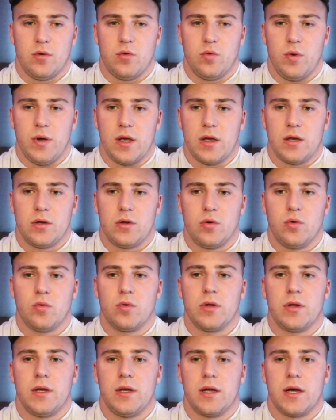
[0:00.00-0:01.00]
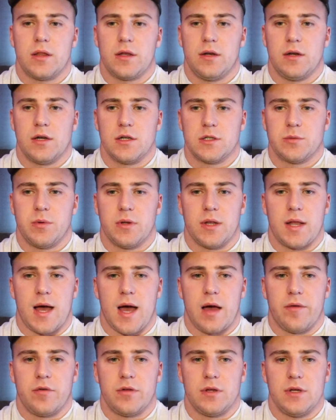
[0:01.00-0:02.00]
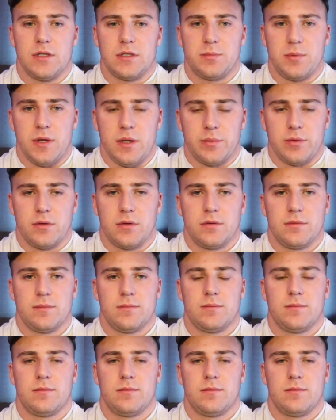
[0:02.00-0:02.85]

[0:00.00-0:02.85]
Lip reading: We can do really nothing else but laugh at these people.